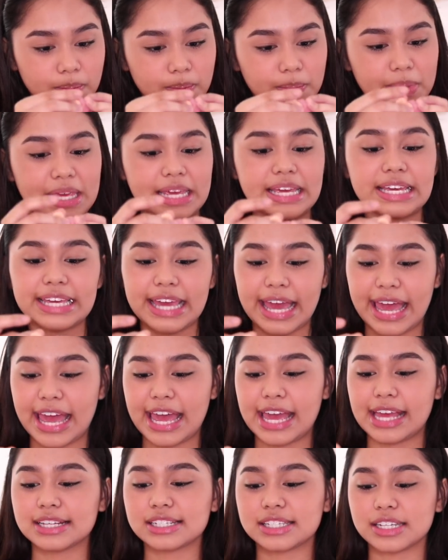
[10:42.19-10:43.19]

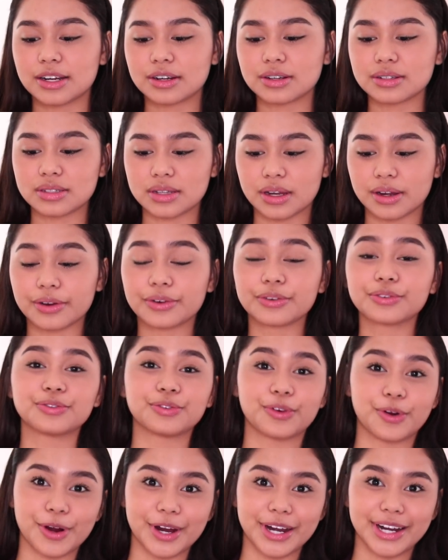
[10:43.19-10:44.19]

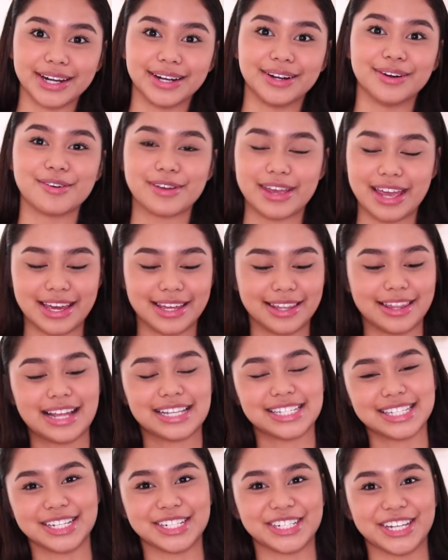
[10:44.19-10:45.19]
PK004. Okay,
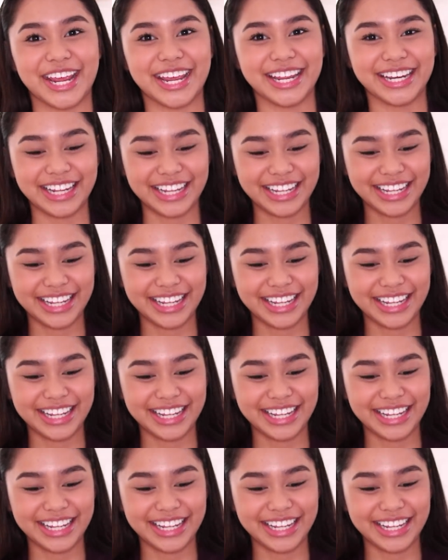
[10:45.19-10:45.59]
that's the shade. I'm